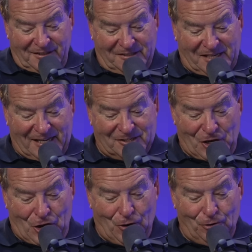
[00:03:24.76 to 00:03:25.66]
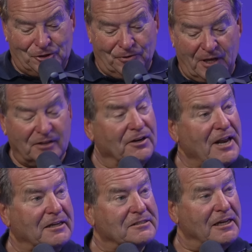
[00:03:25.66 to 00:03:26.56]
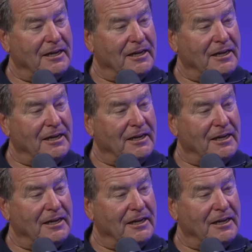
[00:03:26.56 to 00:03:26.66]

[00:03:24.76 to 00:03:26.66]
says, who do you think the next